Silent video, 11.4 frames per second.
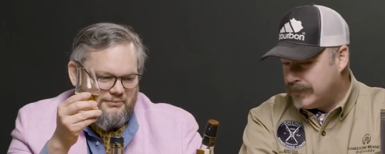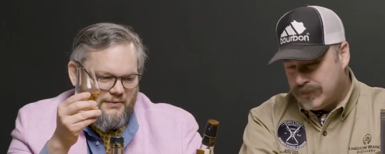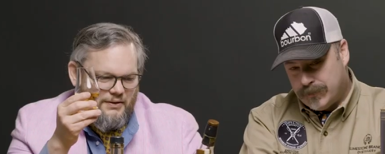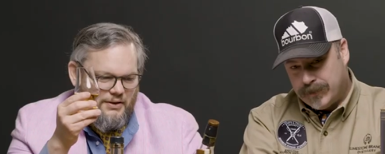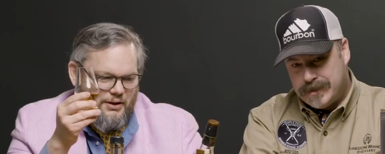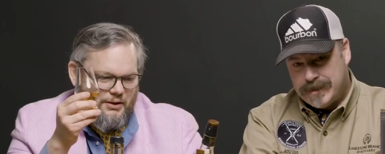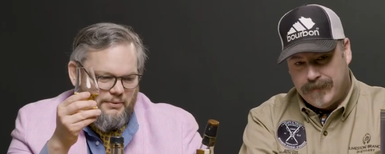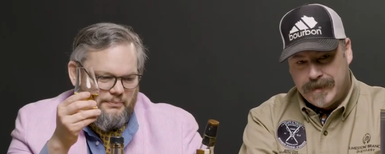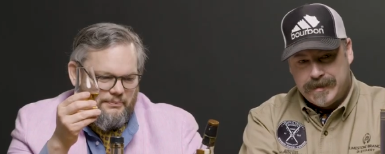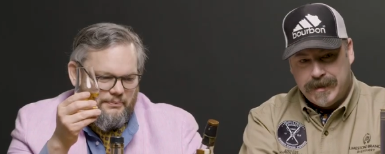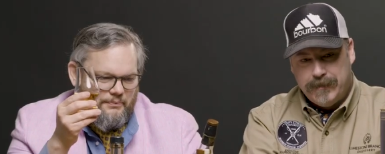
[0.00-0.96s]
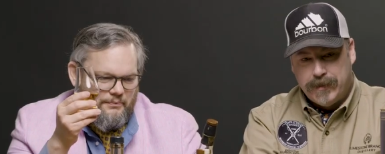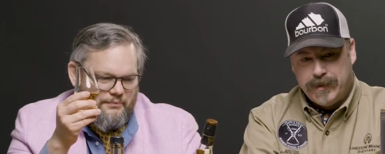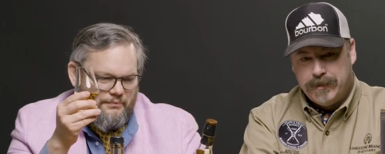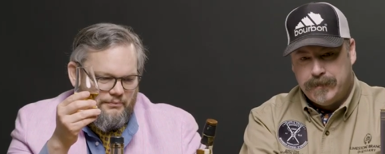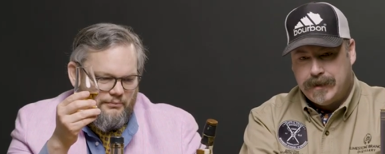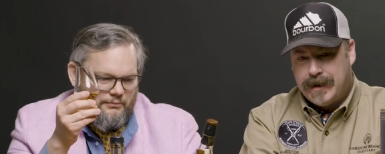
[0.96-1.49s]
Speaker 1: 2017, what did he
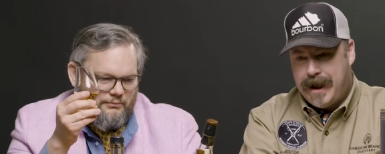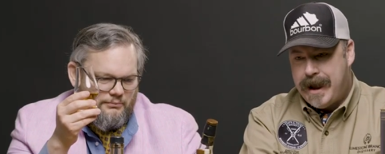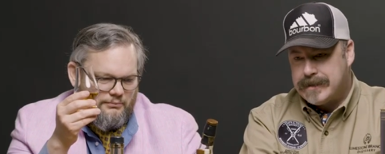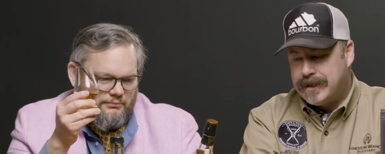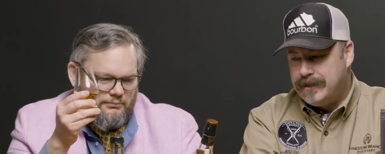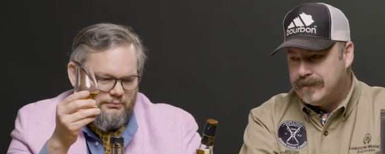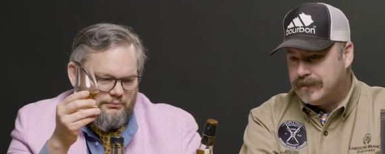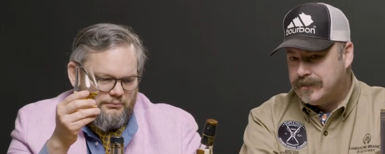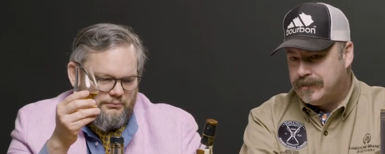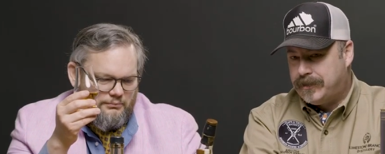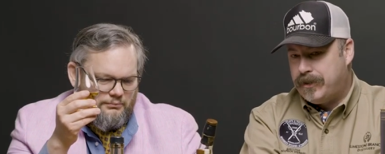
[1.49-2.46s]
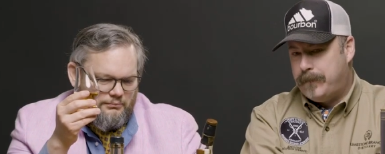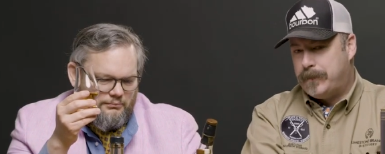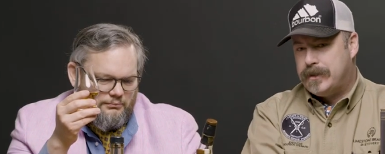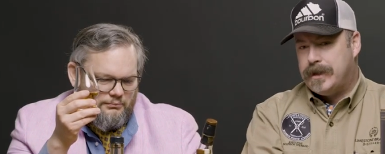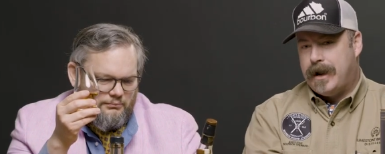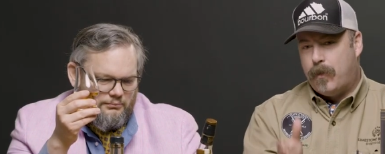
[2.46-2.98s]
do with the cask? He took it to the
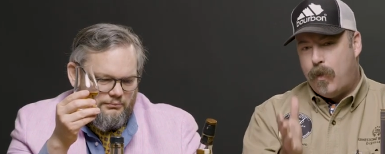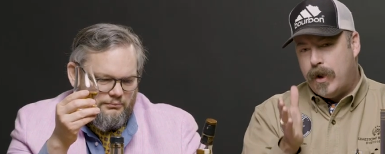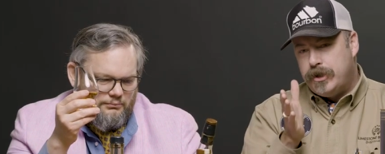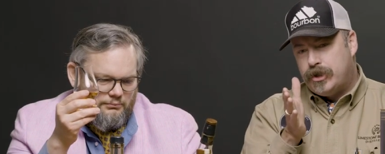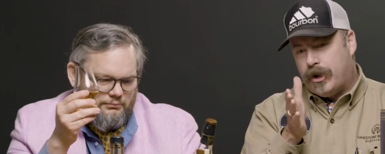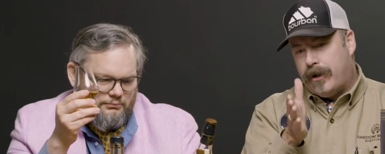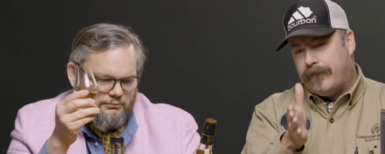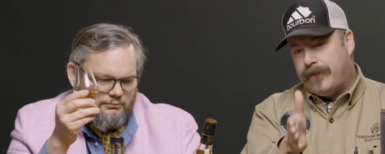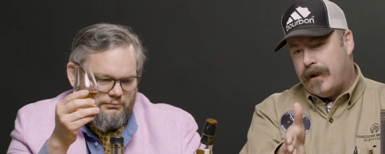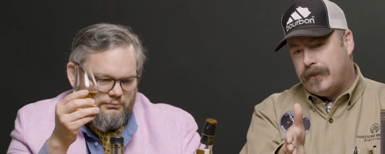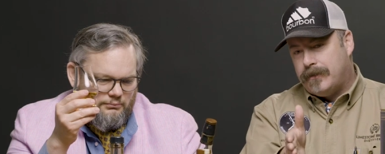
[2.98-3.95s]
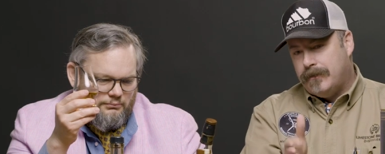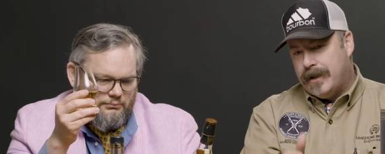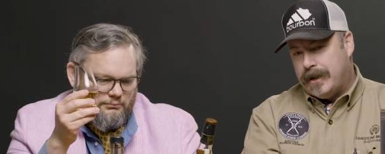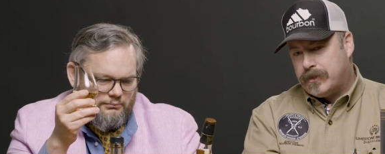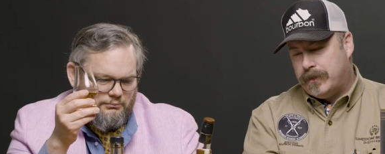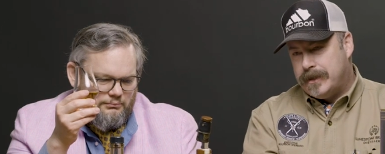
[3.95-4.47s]
cooperage, had a one char fired through
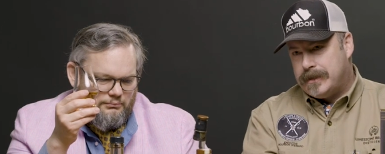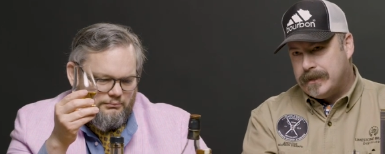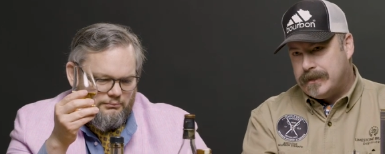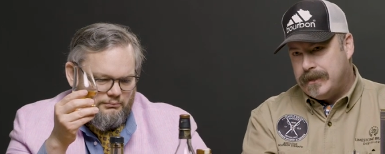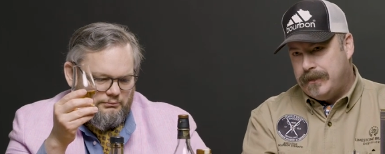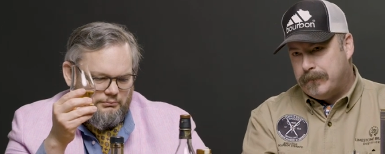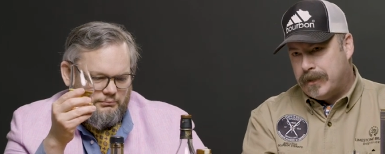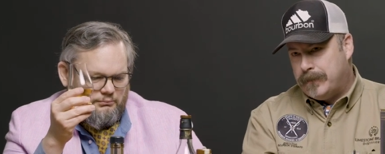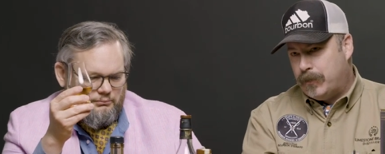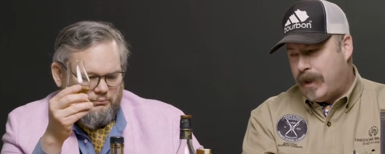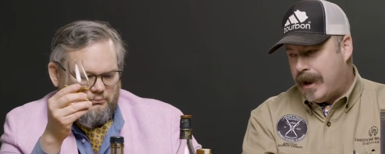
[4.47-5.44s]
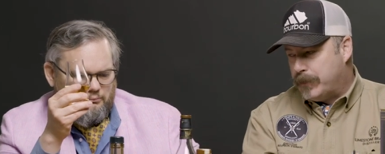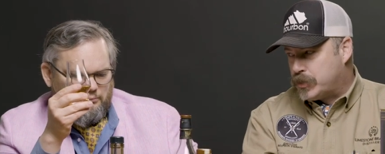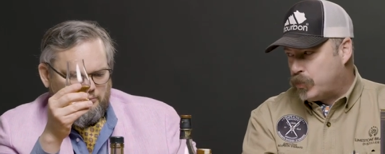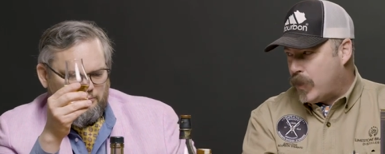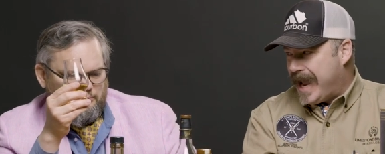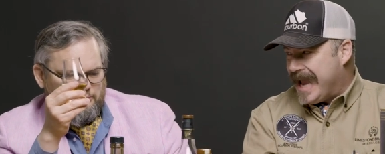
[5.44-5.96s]
that 2016 bourbon while it was
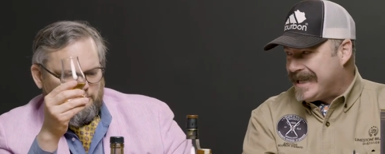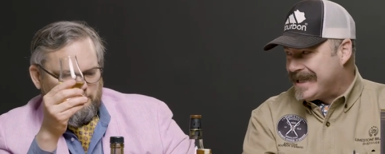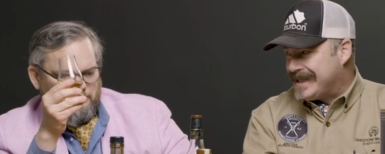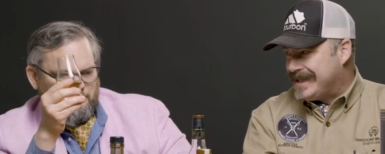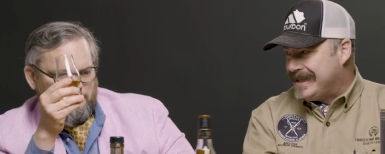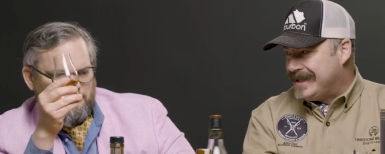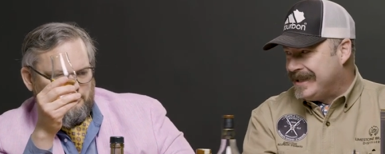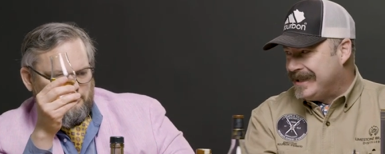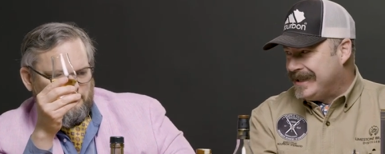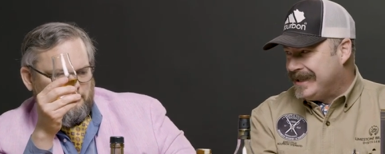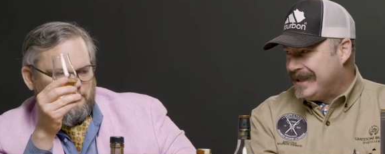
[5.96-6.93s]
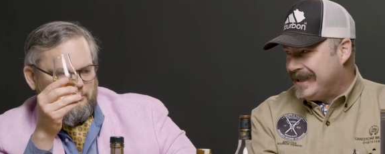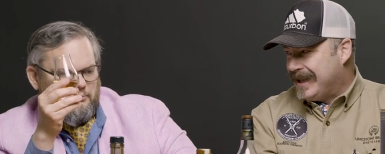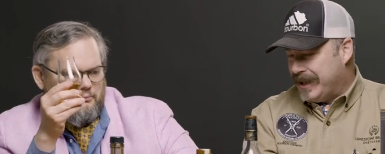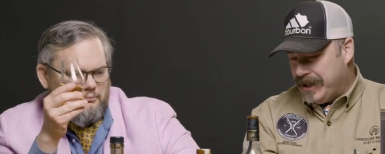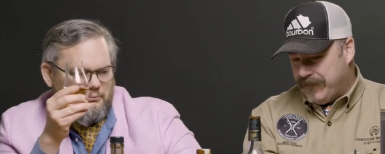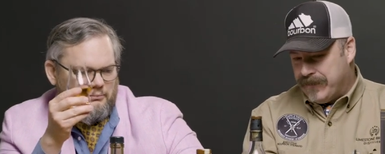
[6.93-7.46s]
wet.
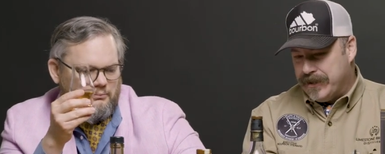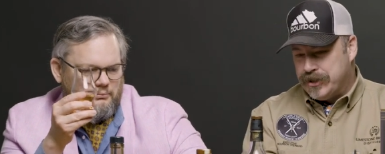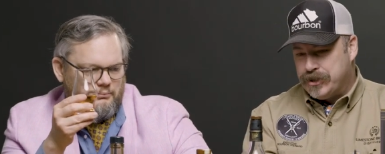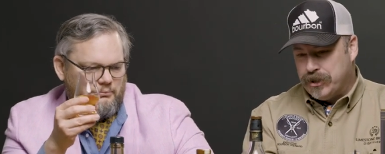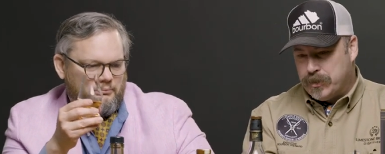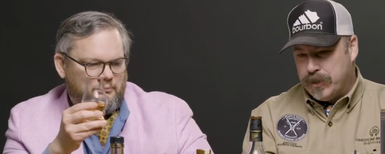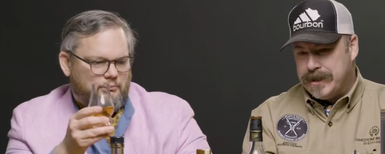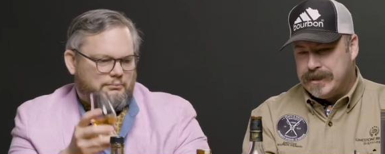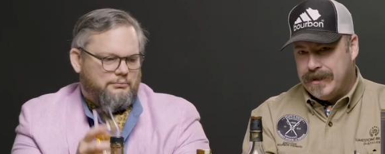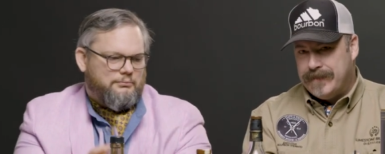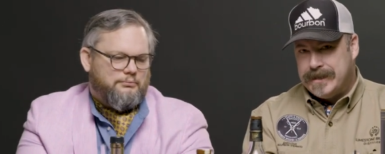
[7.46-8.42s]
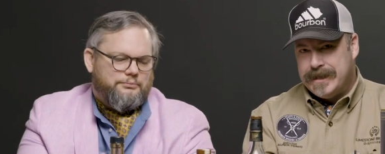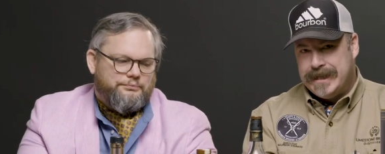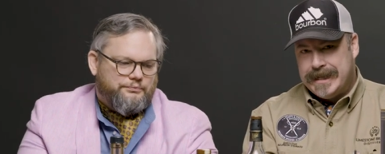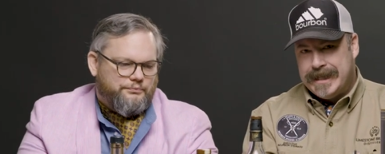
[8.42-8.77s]
And then he finished the 2017